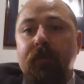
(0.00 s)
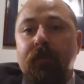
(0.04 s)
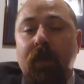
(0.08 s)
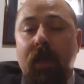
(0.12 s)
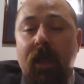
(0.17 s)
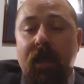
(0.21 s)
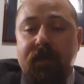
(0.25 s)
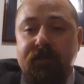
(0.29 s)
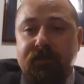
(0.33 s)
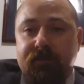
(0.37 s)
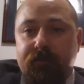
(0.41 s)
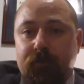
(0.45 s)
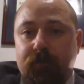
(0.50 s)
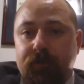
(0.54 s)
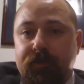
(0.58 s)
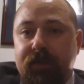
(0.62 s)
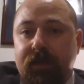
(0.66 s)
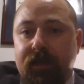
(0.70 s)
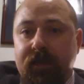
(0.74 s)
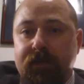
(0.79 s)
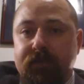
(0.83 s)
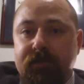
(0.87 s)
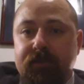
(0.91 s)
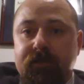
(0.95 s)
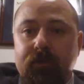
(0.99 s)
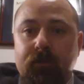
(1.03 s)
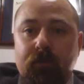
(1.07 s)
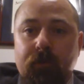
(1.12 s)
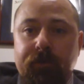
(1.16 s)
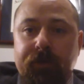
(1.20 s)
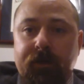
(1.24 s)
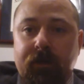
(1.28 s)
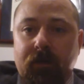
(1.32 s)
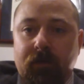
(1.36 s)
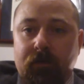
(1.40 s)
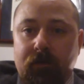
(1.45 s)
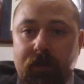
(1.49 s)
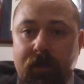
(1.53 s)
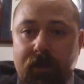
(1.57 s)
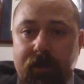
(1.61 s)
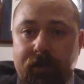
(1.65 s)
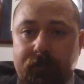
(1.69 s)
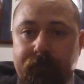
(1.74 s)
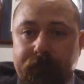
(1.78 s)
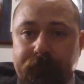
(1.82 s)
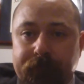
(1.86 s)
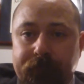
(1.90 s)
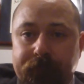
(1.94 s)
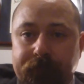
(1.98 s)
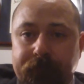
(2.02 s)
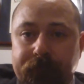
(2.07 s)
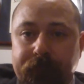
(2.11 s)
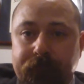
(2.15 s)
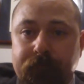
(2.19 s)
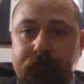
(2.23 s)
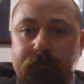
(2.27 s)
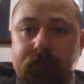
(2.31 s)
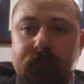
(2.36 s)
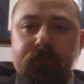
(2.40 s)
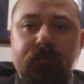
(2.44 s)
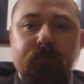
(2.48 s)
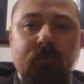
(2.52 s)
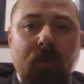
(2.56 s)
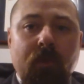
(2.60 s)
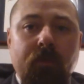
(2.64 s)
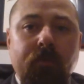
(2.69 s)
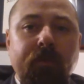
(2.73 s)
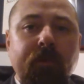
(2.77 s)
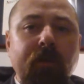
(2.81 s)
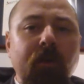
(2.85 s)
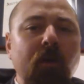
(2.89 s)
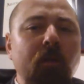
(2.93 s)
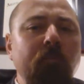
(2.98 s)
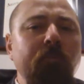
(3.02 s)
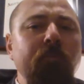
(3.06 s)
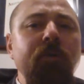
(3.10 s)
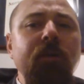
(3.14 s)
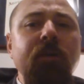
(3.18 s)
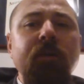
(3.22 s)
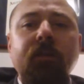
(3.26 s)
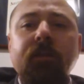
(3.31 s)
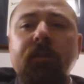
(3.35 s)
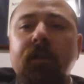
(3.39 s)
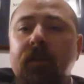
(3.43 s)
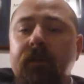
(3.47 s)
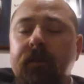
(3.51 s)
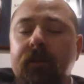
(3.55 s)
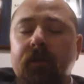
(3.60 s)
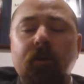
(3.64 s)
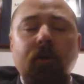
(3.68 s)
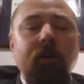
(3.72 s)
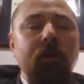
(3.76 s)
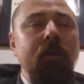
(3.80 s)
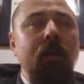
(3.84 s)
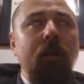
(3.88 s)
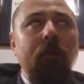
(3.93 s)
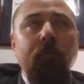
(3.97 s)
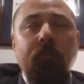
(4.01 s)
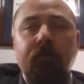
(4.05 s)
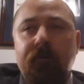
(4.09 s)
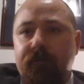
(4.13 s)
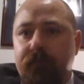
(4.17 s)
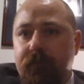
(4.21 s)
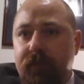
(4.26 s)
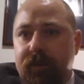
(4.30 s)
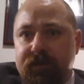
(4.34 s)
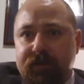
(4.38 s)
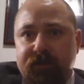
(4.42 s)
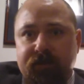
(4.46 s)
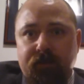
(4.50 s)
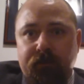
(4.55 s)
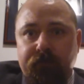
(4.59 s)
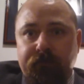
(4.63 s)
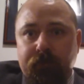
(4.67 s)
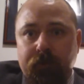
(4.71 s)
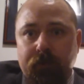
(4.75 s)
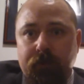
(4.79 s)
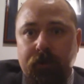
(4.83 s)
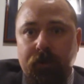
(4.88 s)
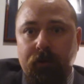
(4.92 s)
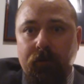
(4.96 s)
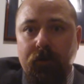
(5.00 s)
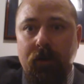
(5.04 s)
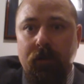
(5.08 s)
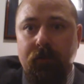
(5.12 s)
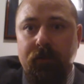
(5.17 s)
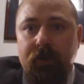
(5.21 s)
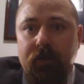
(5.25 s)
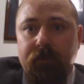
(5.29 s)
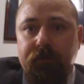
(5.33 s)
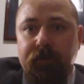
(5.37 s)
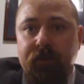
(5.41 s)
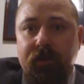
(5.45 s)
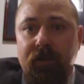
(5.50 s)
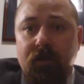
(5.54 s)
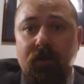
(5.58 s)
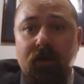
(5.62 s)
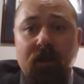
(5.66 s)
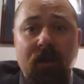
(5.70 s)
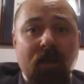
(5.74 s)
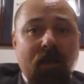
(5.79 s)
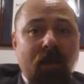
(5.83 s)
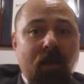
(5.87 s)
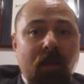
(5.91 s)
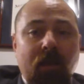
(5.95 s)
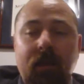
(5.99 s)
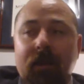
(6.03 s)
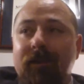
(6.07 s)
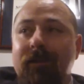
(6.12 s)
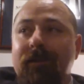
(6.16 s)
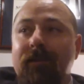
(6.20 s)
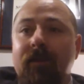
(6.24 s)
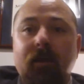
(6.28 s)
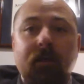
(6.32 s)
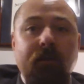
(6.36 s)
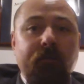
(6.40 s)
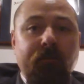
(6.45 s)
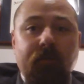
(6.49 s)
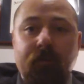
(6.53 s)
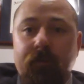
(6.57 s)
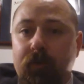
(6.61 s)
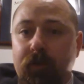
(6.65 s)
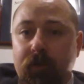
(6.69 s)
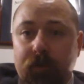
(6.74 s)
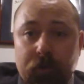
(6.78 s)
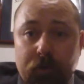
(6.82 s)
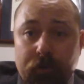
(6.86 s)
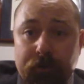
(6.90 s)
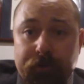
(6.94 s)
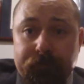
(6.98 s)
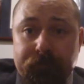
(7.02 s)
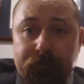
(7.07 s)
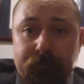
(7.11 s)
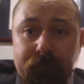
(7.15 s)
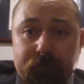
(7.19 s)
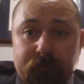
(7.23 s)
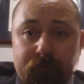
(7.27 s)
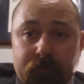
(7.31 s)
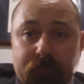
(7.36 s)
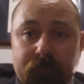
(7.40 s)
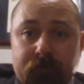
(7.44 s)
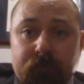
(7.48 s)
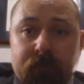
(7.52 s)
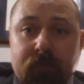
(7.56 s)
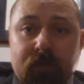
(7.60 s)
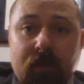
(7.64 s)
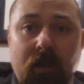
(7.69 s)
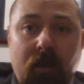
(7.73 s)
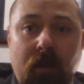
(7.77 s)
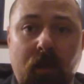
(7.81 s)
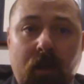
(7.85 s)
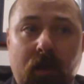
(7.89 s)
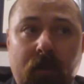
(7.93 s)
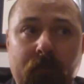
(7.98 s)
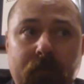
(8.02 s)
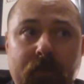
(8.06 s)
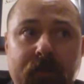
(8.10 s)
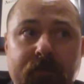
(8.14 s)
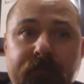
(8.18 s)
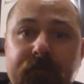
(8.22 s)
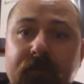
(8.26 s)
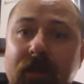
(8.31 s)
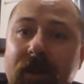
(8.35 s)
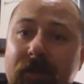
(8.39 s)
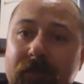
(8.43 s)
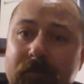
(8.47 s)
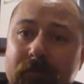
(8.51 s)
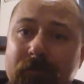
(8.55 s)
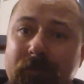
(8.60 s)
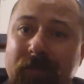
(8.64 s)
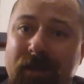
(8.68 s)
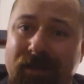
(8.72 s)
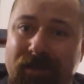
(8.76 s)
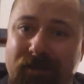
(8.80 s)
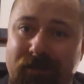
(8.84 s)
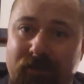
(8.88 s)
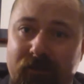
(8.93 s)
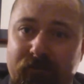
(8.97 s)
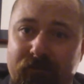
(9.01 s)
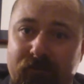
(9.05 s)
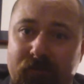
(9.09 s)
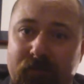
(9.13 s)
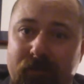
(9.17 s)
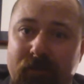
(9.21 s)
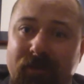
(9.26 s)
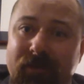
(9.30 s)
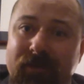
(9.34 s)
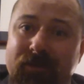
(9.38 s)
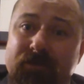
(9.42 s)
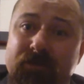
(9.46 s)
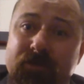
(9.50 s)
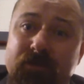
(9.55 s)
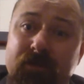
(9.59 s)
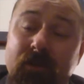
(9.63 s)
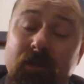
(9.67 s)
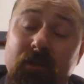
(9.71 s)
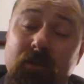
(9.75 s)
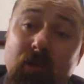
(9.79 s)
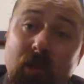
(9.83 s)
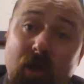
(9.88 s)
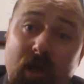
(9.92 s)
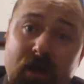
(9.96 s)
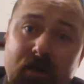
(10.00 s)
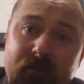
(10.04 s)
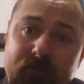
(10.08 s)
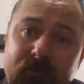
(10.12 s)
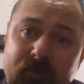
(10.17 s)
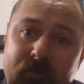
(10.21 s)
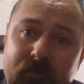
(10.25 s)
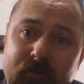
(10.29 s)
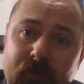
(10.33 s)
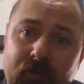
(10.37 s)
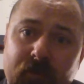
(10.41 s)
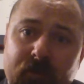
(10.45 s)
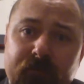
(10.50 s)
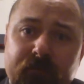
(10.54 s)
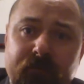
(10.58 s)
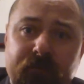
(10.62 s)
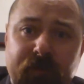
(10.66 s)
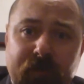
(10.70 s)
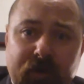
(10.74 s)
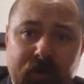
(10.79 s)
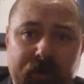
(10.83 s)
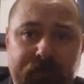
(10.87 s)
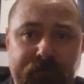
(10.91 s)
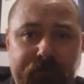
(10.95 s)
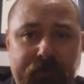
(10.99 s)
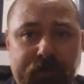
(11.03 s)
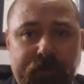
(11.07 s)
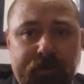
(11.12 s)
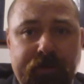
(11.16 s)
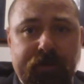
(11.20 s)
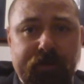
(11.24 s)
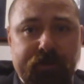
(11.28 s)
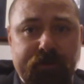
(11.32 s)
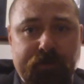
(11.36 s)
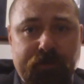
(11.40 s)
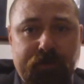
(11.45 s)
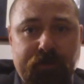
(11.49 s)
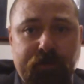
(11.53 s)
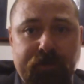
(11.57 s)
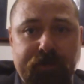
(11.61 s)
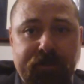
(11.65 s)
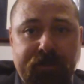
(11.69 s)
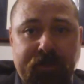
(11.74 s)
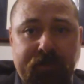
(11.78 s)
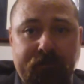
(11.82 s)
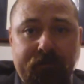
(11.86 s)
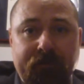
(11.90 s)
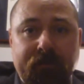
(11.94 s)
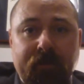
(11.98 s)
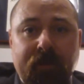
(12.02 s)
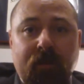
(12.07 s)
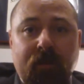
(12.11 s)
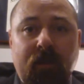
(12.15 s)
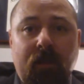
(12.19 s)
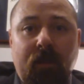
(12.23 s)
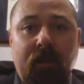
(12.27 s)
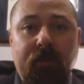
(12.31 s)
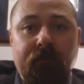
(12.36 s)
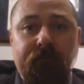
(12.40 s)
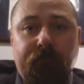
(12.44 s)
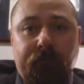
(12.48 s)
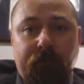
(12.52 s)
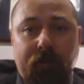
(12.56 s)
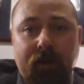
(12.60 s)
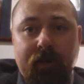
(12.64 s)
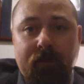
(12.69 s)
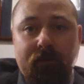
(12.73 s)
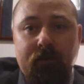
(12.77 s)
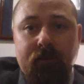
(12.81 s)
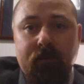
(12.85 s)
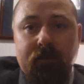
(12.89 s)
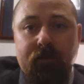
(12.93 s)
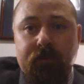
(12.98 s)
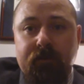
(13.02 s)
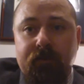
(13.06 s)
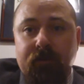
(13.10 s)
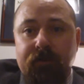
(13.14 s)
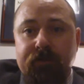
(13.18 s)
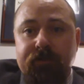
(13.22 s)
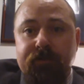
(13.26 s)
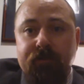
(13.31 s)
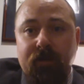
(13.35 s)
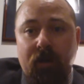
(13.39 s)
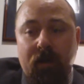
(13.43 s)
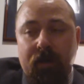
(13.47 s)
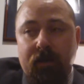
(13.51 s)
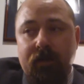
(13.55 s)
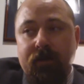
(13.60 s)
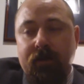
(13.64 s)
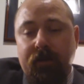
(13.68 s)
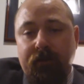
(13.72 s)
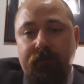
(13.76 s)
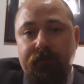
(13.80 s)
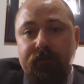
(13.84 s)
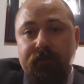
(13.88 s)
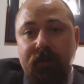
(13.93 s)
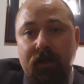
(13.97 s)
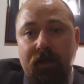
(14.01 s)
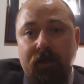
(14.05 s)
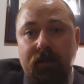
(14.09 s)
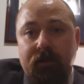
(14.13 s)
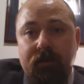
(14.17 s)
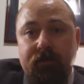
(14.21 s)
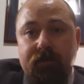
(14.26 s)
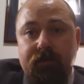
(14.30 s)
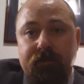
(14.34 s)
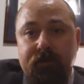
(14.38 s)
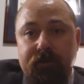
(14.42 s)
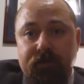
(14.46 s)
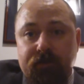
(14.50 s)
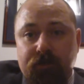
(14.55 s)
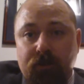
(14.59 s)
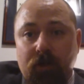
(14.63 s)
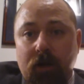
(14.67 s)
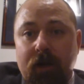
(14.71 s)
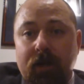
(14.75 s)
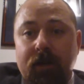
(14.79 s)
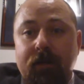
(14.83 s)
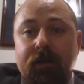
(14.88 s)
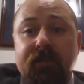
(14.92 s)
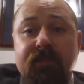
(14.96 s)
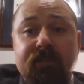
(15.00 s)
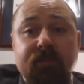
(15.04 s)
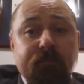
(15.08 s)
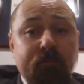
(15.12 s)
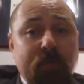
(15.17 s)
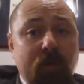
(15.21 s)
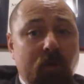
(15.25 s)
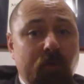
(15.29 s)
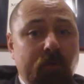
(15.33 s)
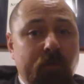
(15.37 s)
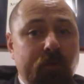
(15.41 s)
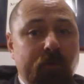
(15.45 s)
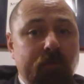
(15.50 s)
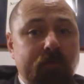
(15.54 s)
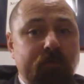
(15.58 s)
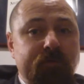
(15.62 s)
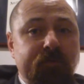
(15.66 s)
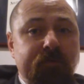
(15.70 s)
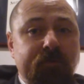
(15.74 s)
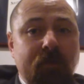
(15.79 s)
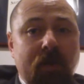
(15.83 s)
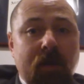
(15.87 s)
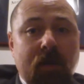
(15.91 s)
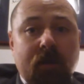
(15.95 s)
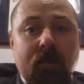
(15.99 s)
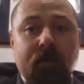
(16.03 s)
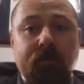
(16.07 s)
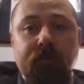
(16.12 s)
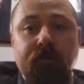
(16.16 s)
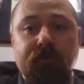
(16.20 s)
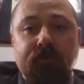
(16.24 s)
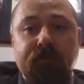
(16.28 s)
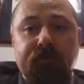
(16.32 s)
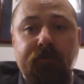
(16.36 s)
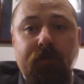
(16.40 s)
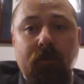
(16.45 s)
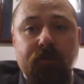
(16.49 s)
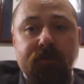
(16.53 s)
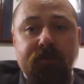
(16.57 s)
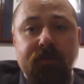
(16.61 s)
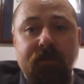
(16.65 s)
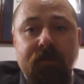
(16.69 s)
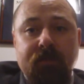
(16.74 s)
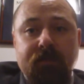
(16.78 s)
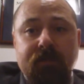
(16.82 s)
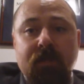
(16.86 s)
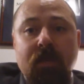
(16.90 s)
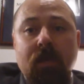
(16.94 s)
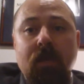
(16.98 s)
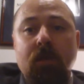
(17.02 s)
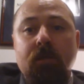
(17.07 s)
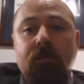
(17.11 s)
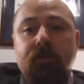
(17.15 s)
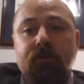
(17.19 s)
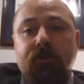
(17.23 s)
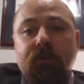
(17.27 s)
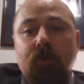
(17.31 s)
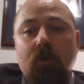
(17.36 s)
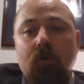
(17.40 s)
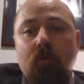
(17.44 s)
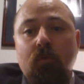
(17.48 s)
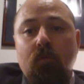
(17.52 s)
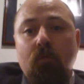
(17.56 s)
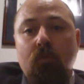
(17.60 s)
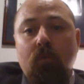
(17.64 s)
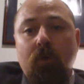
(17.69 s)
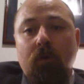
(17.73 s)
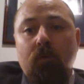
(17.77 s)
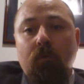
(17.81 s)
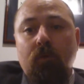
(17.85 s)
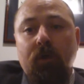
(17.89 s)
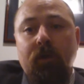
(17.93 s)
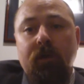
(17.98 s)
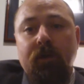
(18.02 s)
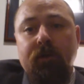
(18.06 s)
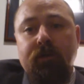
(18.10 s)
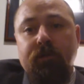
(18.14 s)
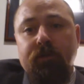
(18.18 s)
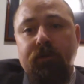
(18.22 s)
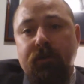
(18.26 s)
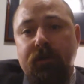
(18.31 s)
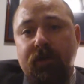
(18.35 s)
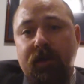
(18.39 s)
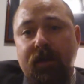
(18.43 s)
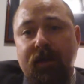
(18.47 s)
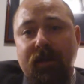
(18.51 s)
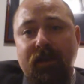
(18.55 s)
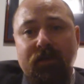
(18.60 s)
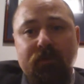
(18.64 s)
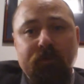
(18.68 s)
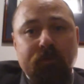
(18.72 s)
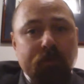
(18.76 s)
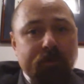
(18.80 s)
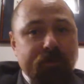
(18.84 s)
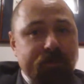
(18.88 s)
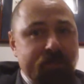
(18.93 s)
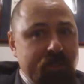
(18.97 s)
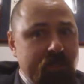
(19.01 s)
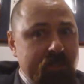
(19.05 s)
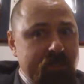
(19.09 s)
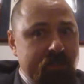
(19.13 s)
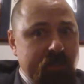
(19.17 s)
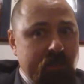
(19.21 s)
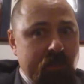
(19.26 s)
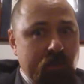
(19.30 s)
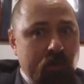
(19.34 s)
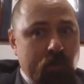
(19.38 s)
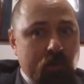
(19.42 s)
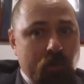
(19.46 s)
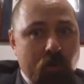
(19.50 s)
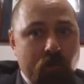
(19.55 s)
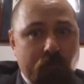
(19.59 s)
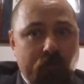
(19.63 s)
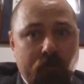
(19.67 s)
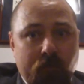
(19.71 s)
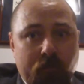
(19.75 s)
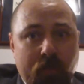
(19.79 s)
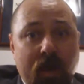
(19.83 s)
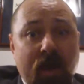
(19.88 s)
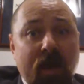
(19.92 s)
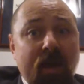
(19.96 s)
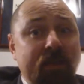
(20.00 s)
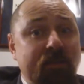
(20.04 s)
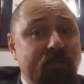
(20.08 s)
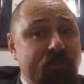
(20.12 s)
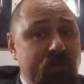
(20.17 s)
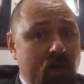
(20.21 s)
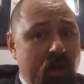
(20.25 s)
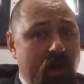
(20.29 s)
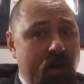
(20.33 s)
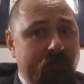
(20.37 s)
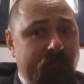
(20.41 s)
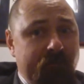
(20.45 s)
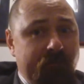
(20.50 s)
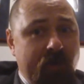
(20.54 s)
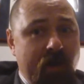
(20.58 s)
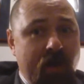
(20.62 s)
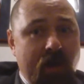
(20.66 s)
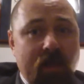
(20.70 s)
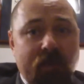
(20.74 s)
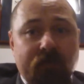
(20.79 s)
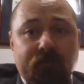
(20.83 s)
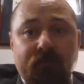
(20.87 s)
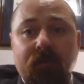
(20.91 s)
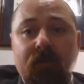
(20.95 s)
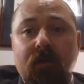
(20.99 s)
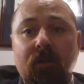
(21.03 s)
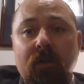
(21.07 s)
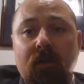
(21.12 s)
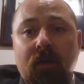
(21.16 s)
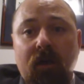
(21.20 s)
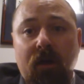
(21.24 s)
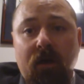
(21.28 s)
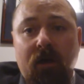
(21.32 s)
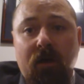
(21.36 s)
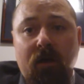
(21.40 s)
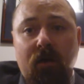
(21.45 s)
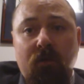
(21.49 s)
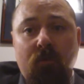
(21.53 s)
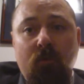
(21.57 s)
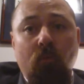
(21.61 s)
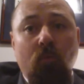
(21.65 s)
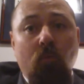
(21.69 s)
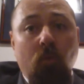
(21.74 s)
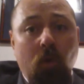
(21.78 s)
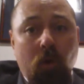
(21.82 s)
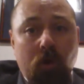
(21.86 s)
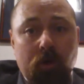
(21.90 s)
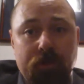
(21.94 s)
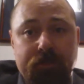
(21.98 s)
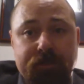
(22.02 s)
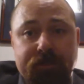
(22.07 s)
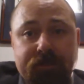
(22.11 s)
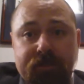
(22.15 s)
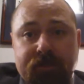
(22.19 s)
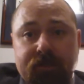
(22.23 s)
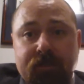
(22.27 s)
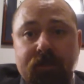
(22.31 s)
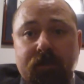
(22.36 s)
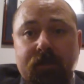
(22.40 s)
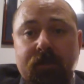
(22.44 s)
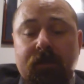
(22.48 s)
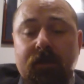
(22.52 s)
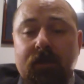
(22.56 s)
as it pertains to North Carolina. There are a number of myths that are floating around out there, and none of them are good. In fact, many of them, a lot of them, are very, very discouraging. And frankly, there's not enough done to try to dispel those falsities. So what we're going to do tonight is we're just going to go over my top 5 worst